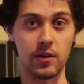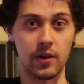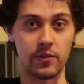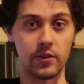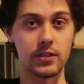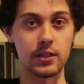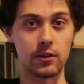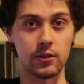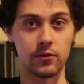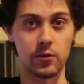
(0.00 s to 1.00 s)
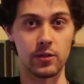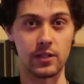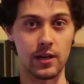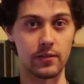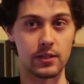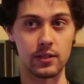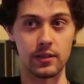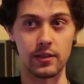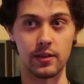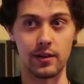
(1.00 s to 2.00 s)
uh, the first thing to look for is
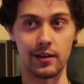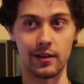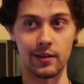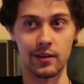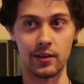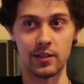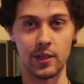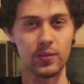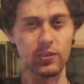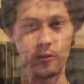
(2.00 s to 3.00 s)
obviously uh, something